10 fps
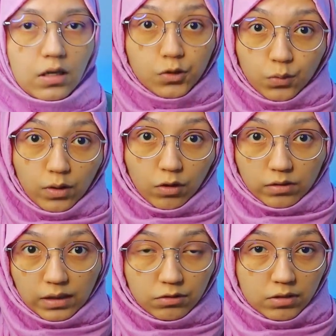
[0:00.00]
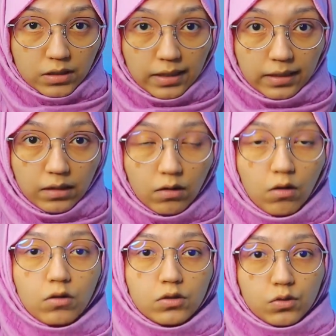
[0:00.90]
You will continue study
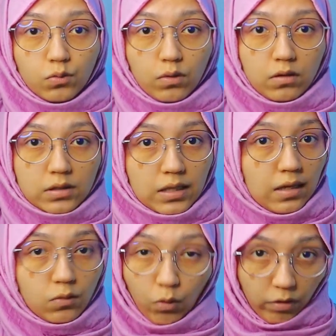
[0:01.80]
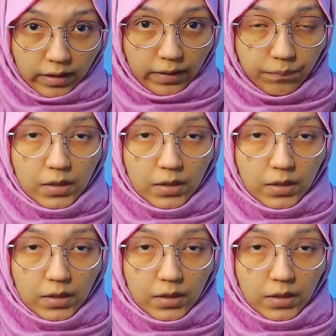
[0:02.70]
or you will start working.